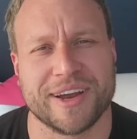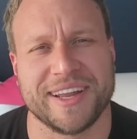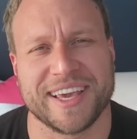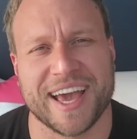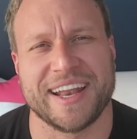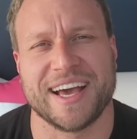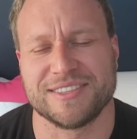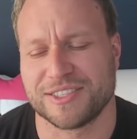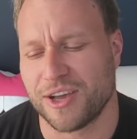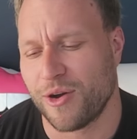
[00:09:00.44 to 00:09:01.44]
trying to get
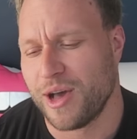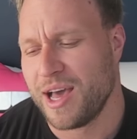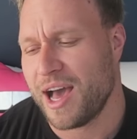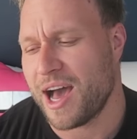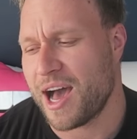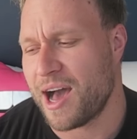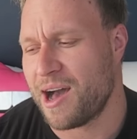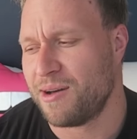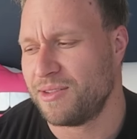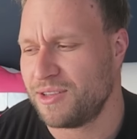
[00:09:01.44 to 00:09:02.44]
at. So
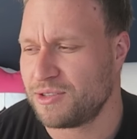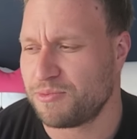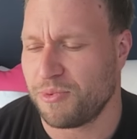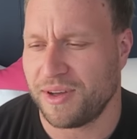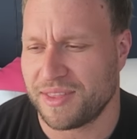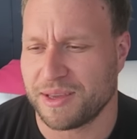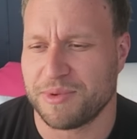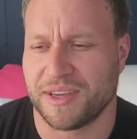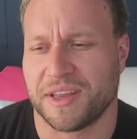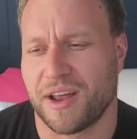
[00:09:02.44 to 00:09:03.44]
there's one thing
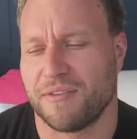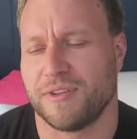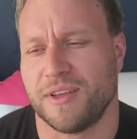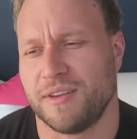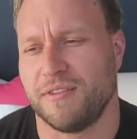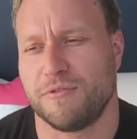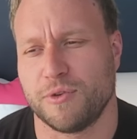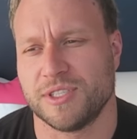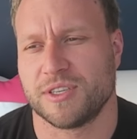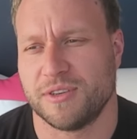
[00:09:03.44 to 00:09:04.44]
being an offline
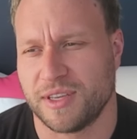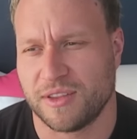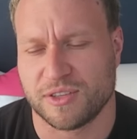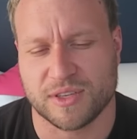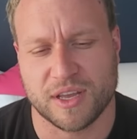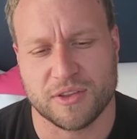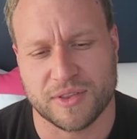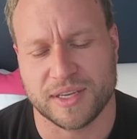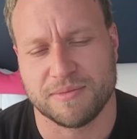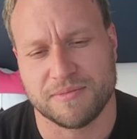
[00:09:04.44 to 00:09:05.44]
influencer, and then there's another
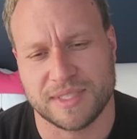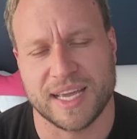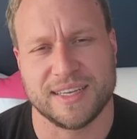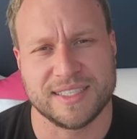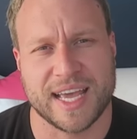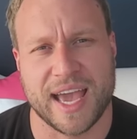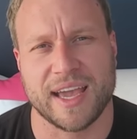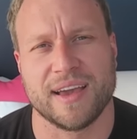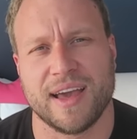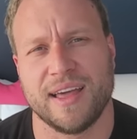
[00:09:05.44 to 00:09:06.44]
thing day to
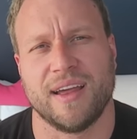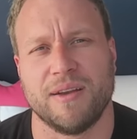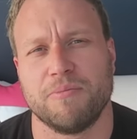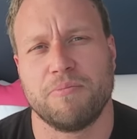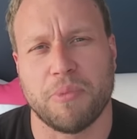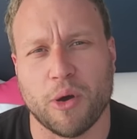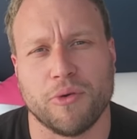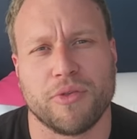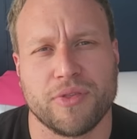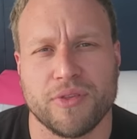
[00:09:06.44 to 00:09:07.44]
day, and
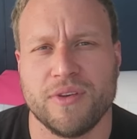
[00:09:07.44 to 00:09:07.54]
both